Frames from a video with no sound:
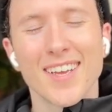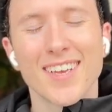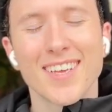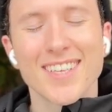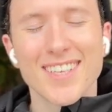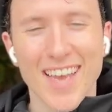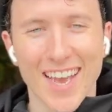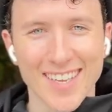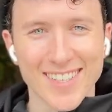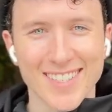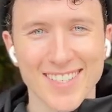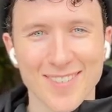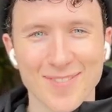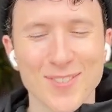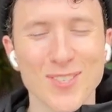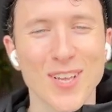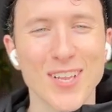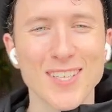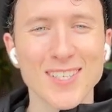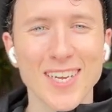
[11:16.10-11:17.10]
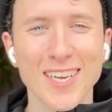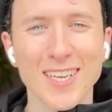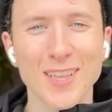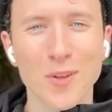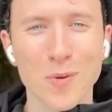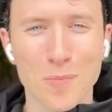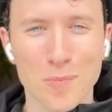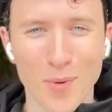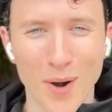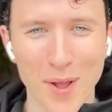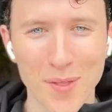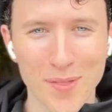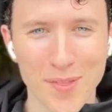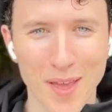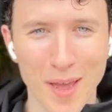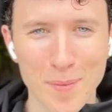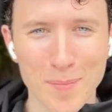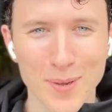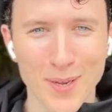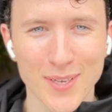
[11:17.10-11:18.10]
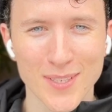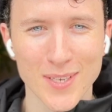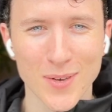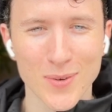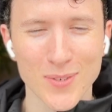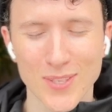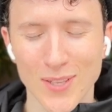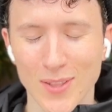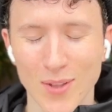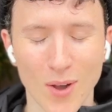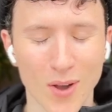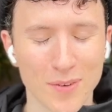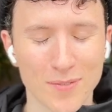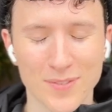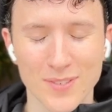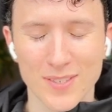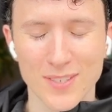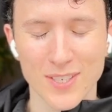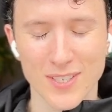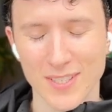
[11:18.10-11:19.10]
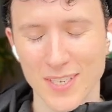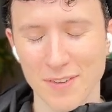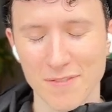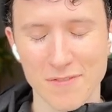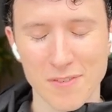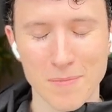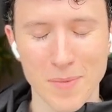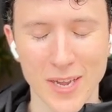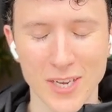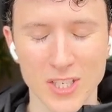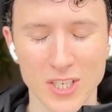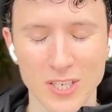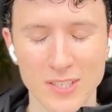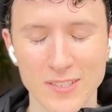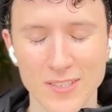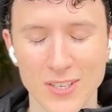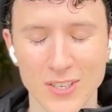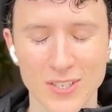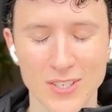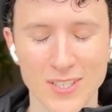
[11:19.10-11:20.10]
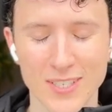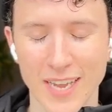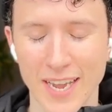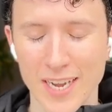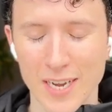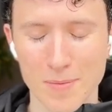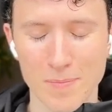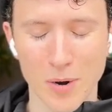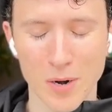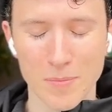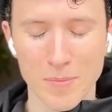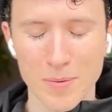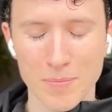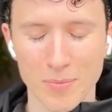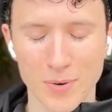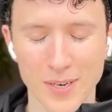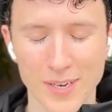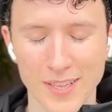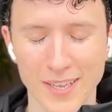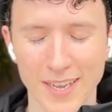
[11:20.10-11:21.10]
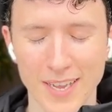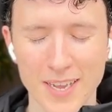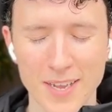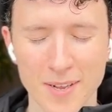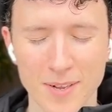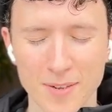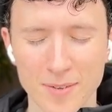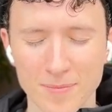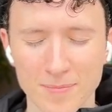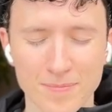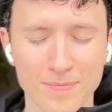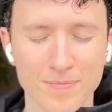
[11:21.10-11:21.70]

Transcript: Yes, so let's take a little breath there because there was a lot of just information. So just take a moment, breathing in,